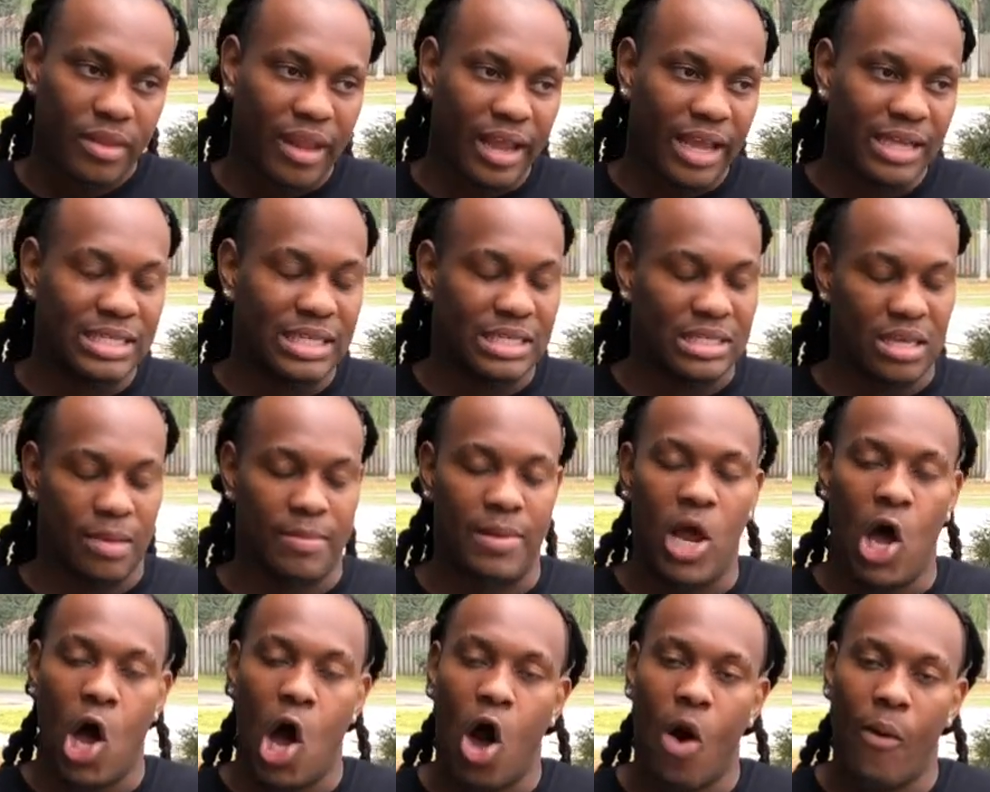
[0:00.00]
It's just
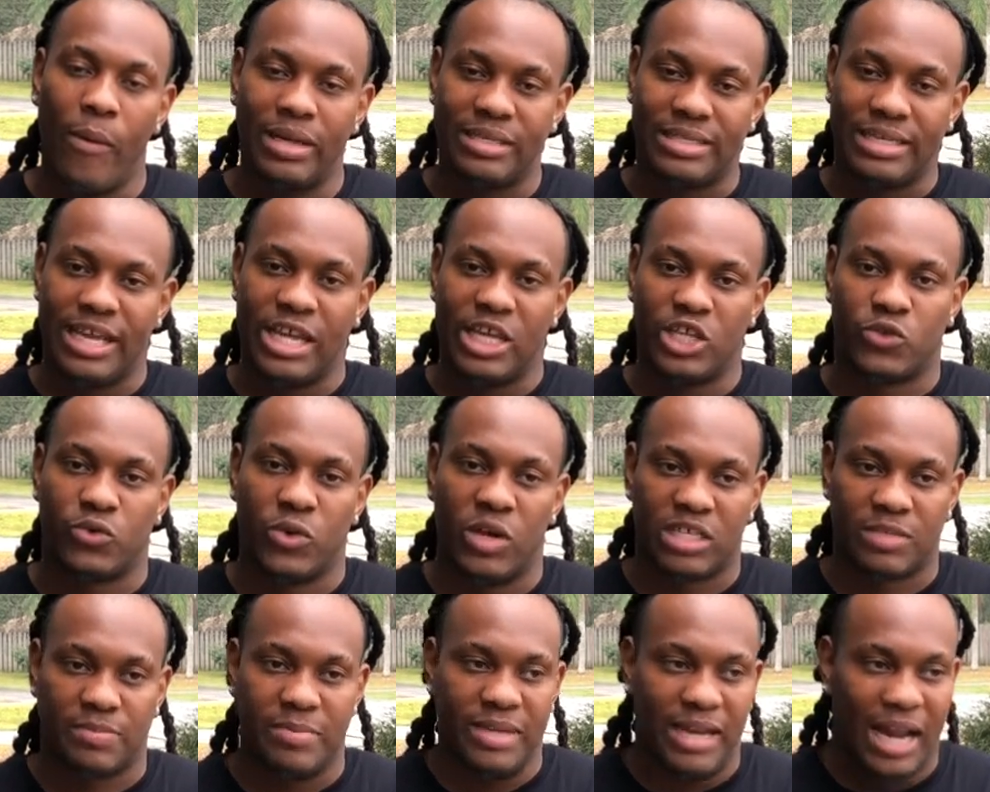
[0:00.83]
something that always
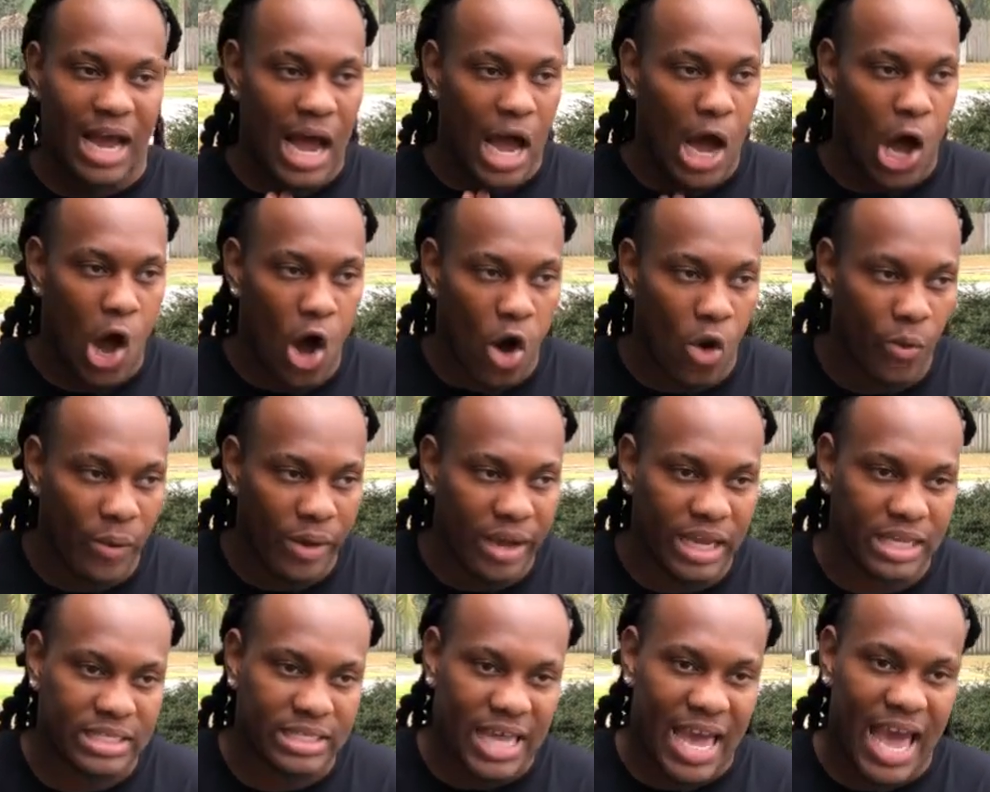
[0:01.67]
interests me, and I
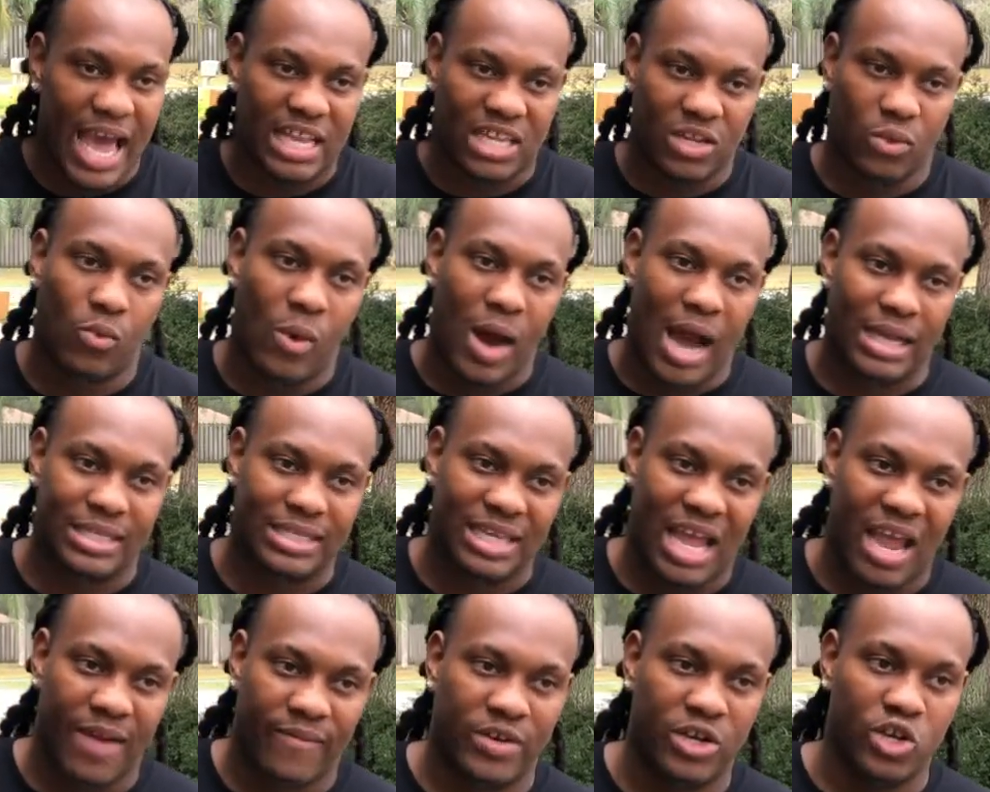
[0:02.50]
always had to
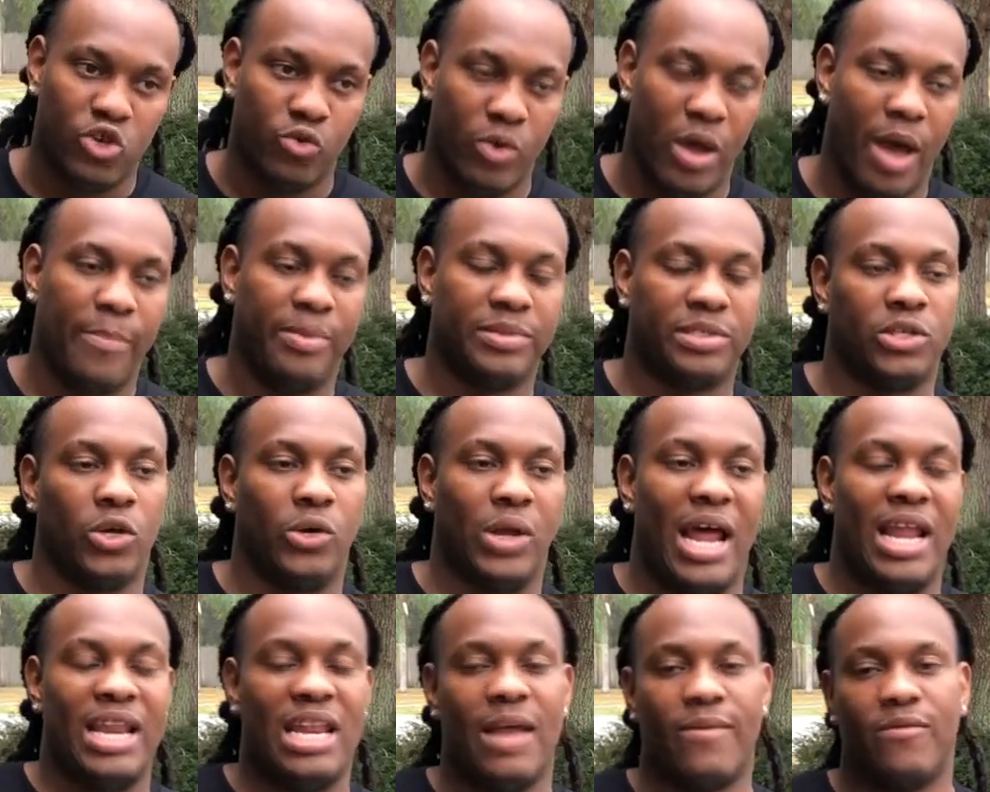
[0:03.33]
watch every new episode.
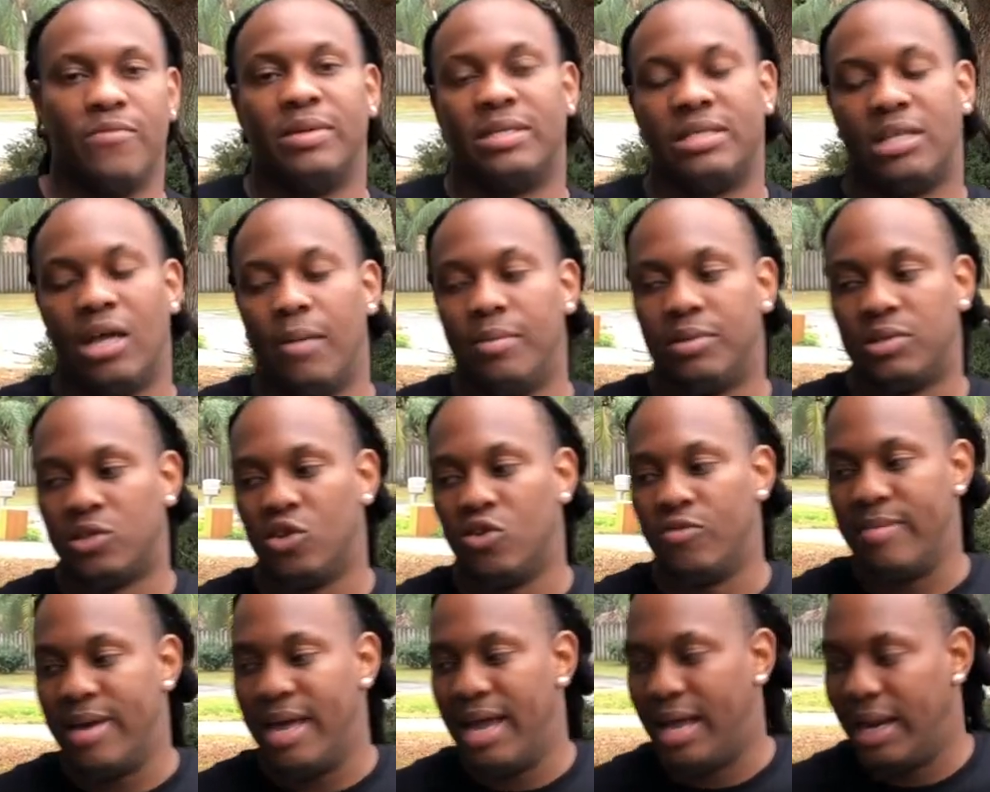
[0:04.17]
I never missed an
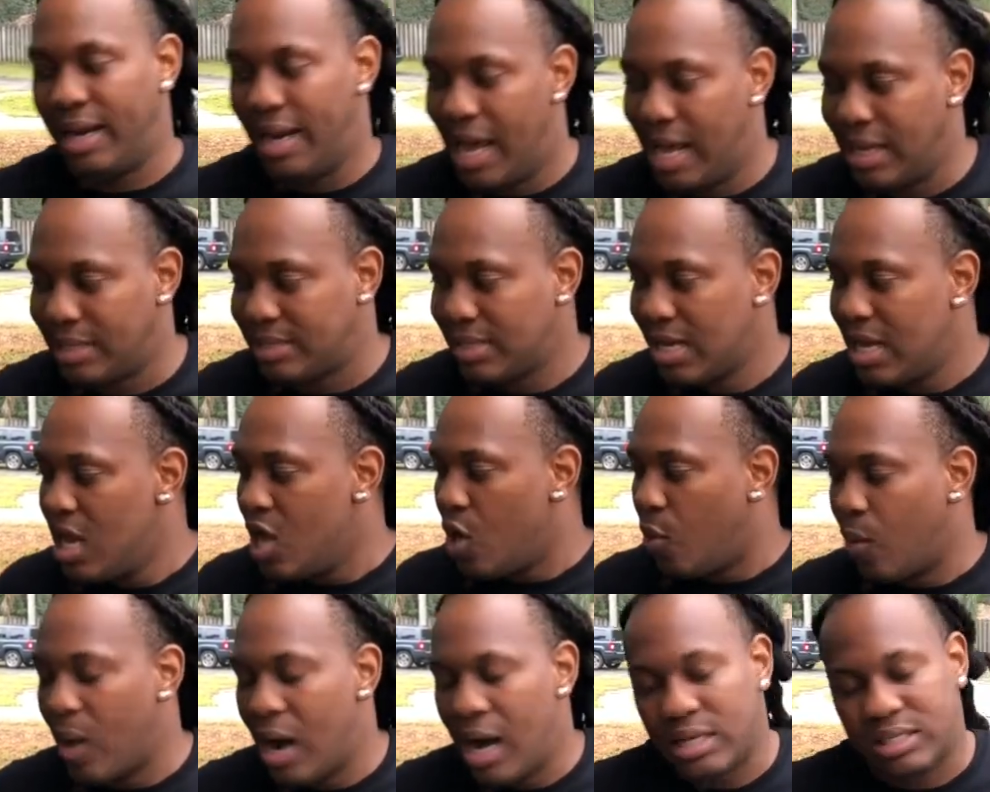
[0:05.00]
episode, man. And that's
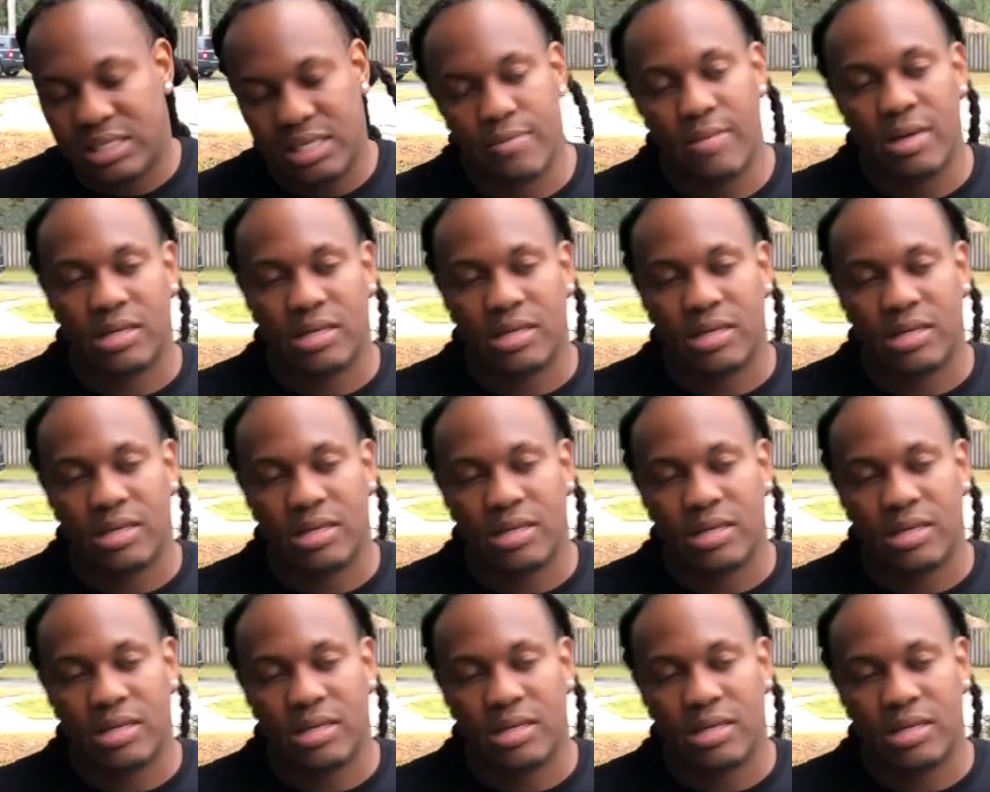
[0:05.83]
where I see